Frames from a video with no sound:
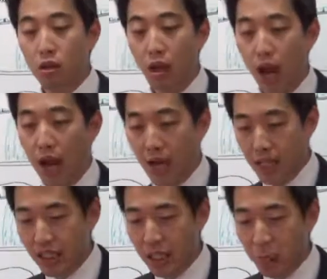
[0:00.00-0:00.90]
All right,
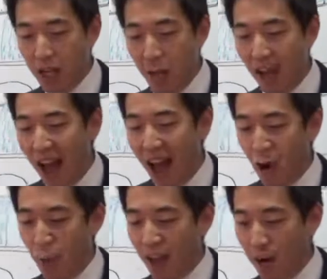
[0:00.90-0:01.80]
is this becoming eye
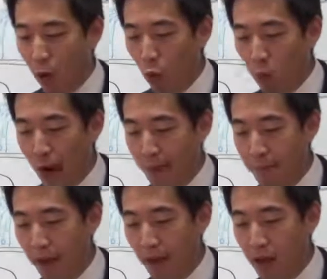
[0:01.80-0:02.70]
opening or
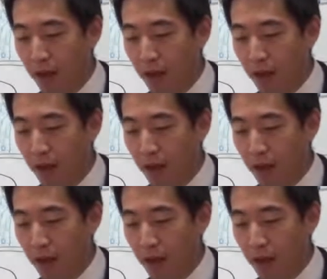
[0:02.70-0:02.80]
what, man?